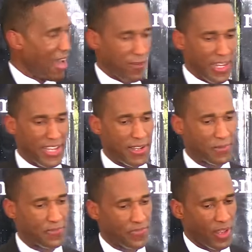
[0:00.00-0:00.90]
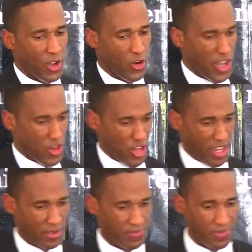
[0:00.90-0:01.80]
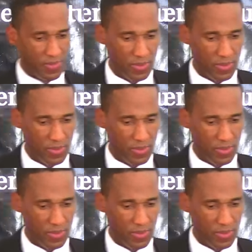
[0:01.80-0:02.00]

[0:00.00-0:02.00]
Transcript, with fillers: Catholic, Christian